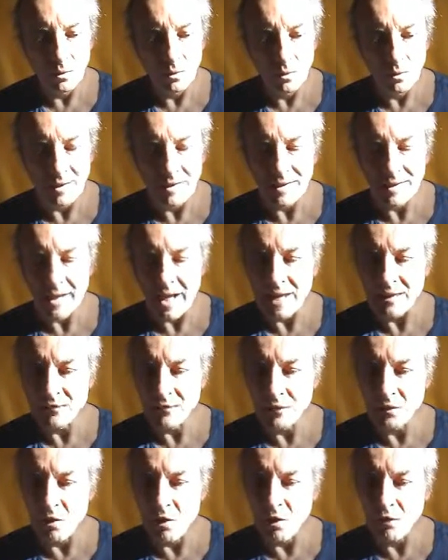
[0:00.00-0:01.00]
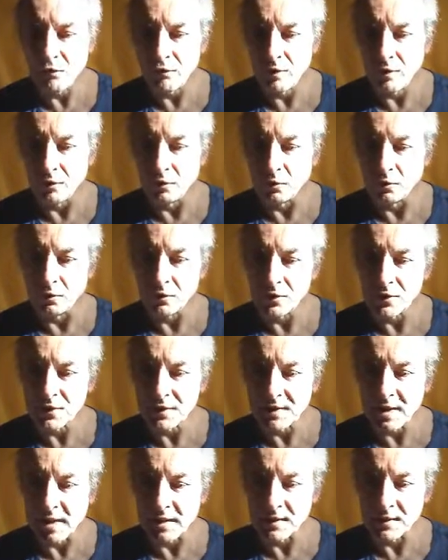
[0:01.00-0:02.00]
We siphon off our own
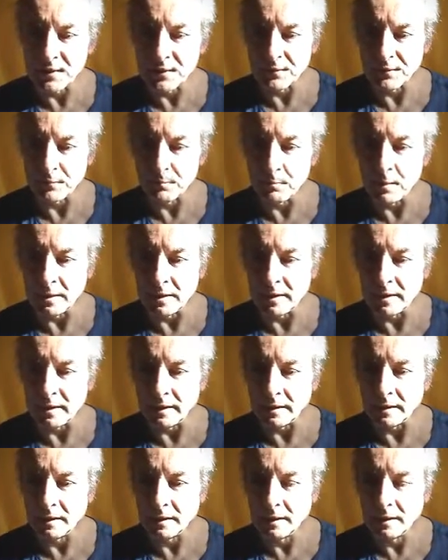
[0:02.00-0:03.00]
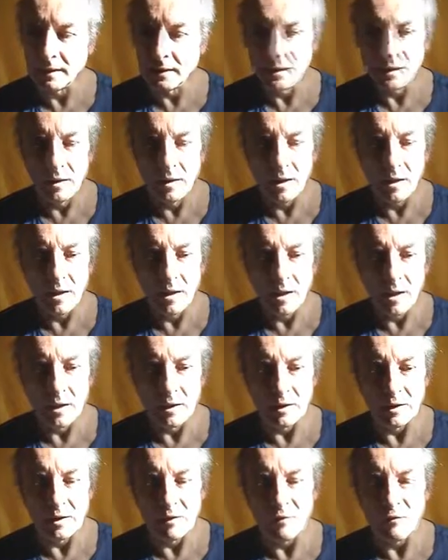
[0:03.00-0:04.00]
sense of being
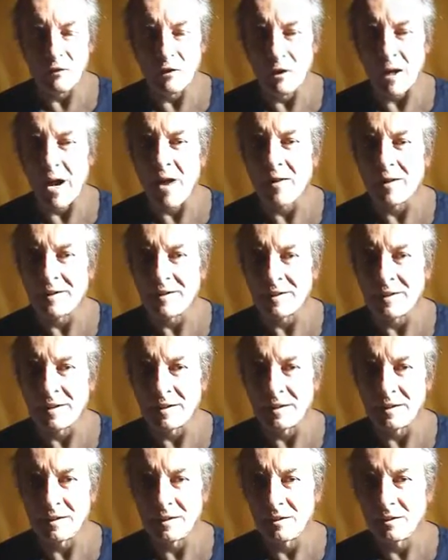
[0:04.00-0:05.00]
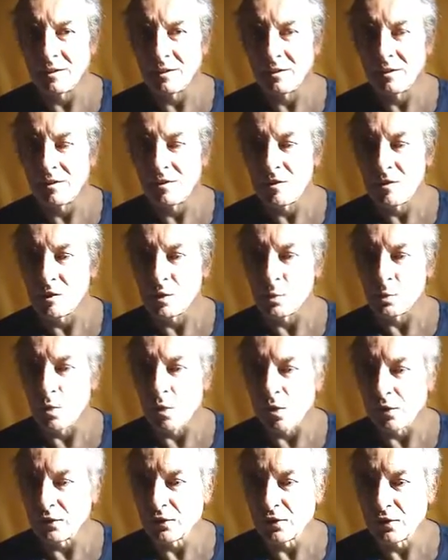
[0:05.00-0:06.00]
and give reality to
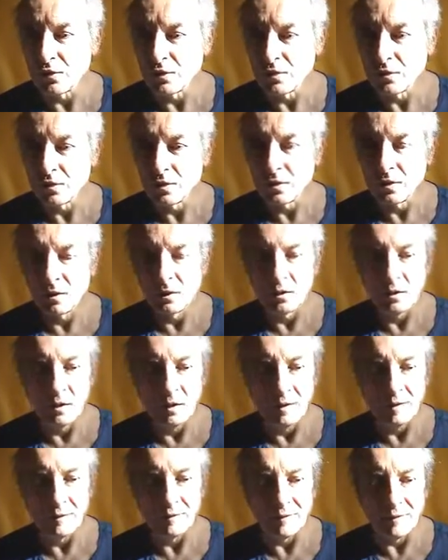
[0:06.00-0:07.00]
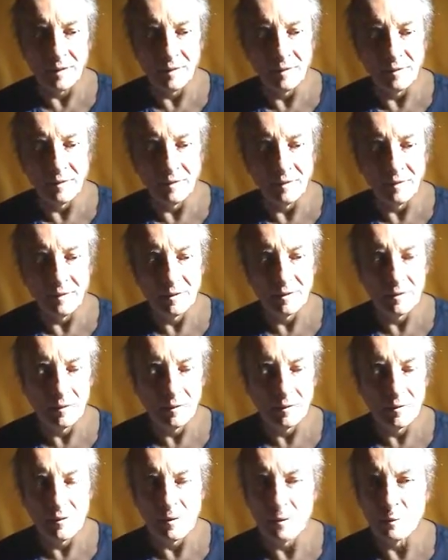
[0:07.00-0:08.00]
what is in
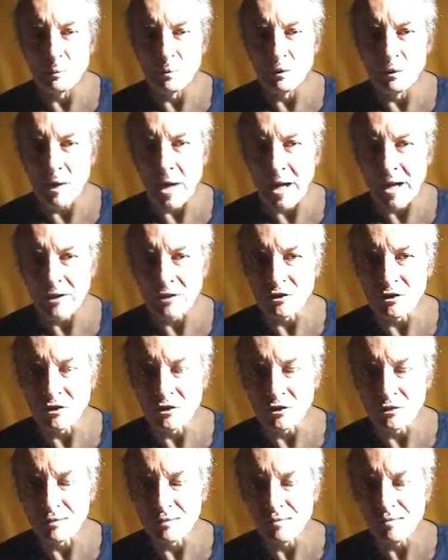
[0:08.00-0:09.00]
the mirage.